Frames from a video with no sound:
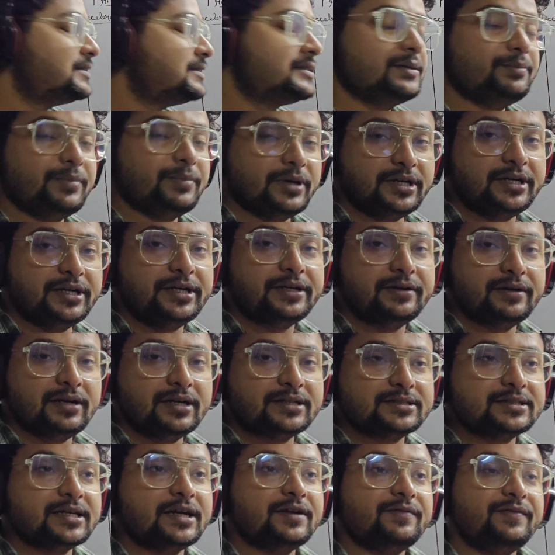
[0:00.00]
this
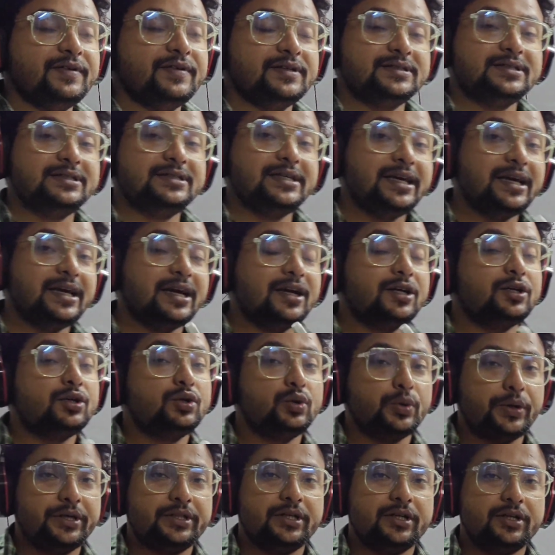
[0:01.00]
particular surface, they
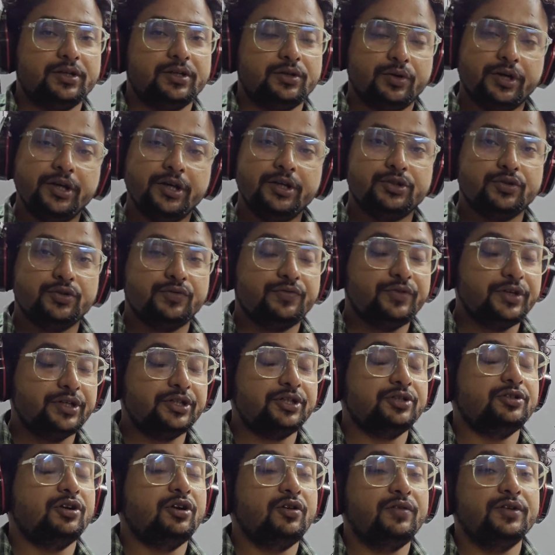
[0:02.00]
are together. Okay, so
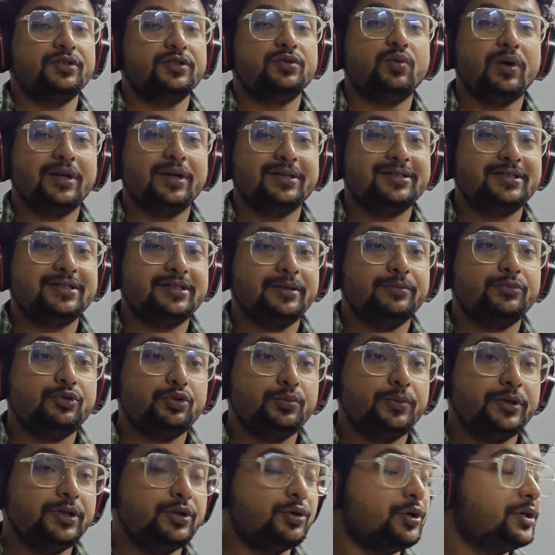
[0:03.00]
friction always wants them
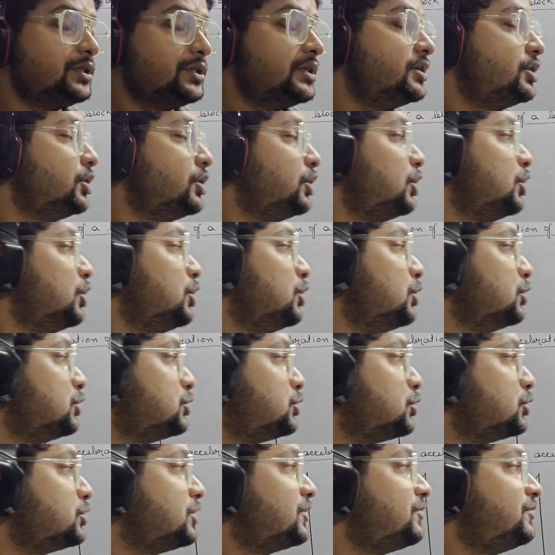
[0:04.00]
to be together.
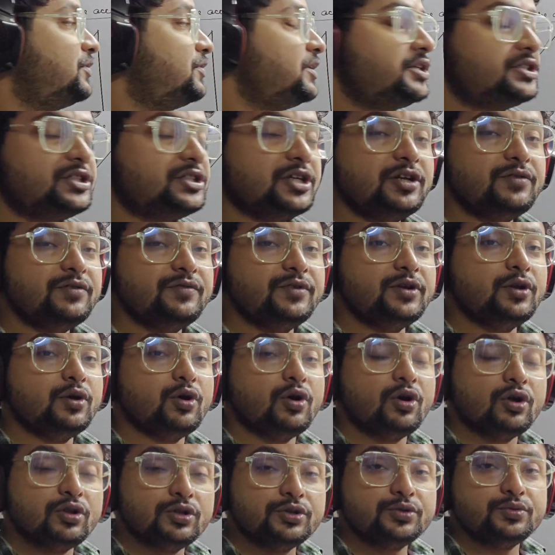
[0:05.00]
So the friction
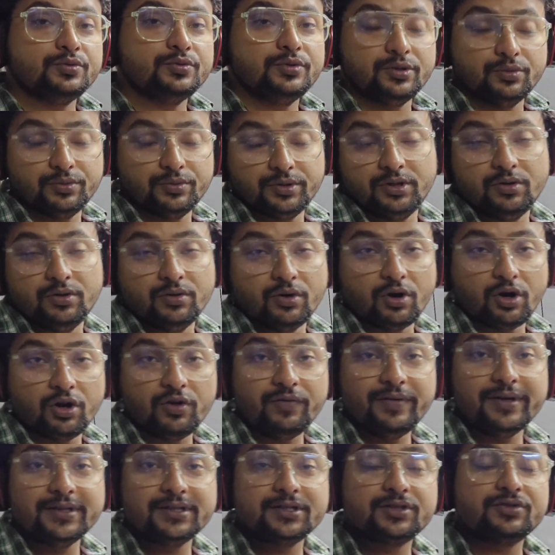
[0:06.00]
will
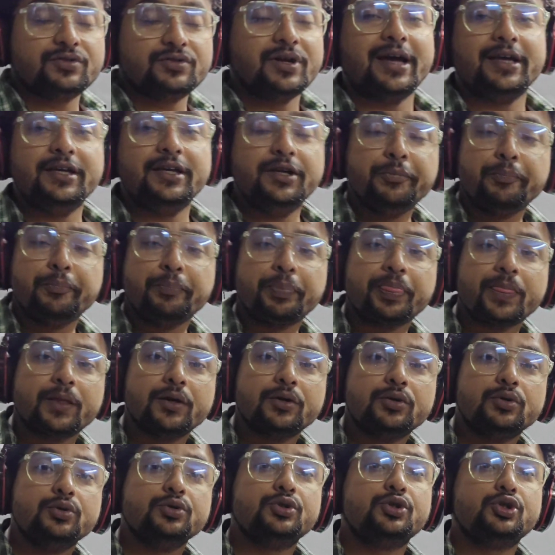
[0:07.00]
always try
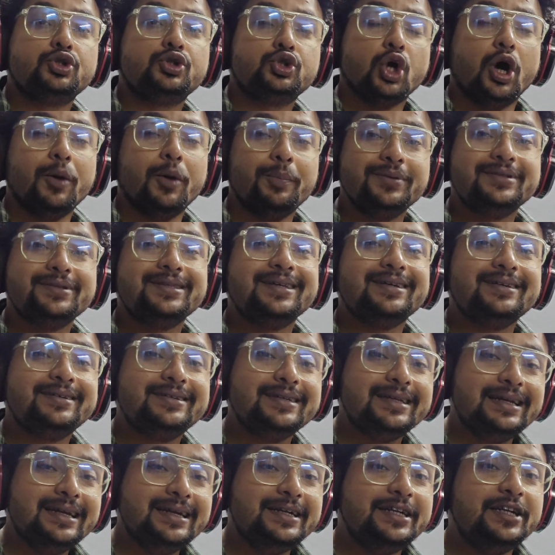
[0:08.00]
to stop the
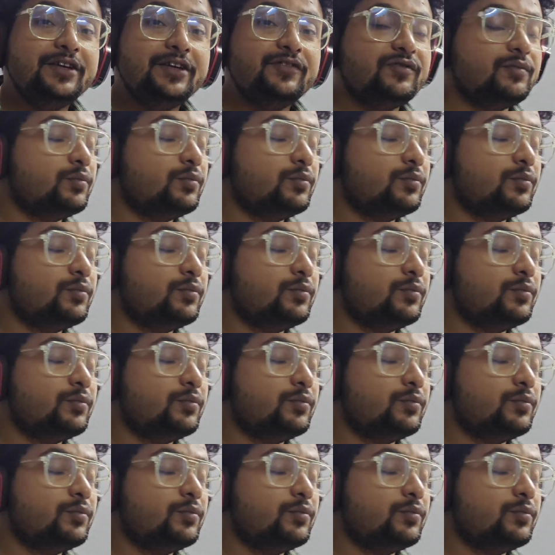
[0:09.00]
relative